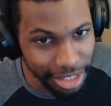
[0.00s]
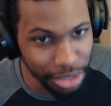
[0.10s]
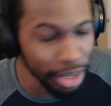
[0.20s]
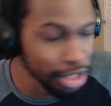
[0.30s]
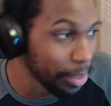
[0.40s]
You
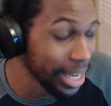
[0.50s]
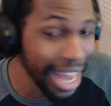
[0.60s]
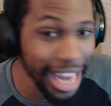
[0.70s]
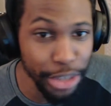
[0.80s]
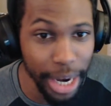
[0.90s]
can also play
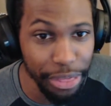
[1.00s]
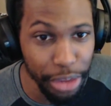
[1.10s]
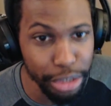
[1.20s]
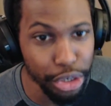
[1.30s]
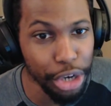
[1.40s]
Gaia Dragon
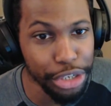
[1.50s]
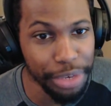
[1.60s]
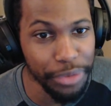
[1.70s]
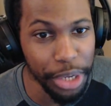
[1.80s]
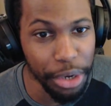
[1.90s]
Thunder Charger
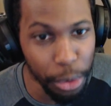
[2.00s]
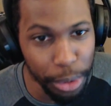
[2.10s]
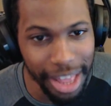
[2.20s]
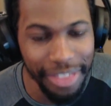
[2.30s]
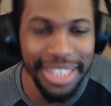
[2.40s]
if you get a hold
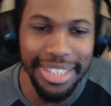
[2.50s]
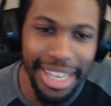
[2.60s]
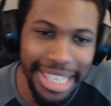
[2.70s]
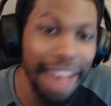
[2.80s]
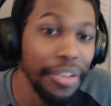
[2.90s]
of that. This
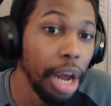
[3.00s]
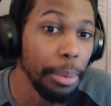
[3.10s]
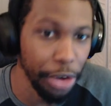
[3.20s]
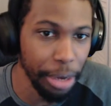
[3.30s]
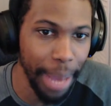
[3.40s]
does have an
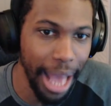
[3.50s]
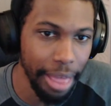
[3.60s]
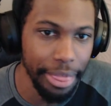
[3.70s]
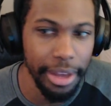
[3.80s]
upgrade path.